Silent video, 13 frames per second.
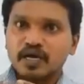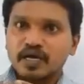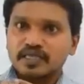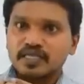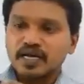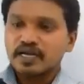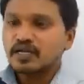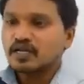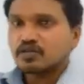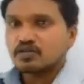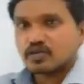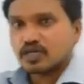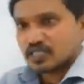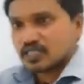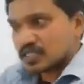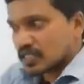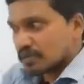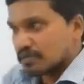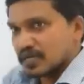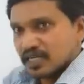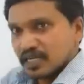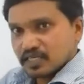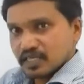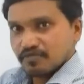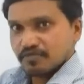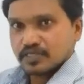then you can see the medial
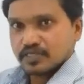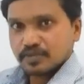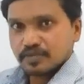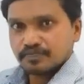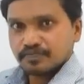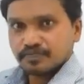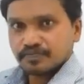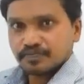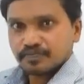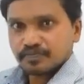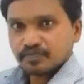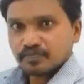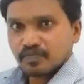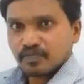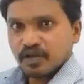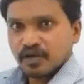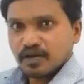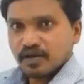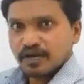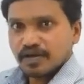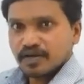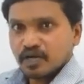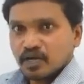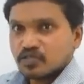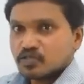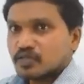surface.
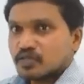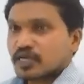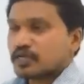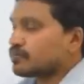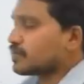Right? So that medial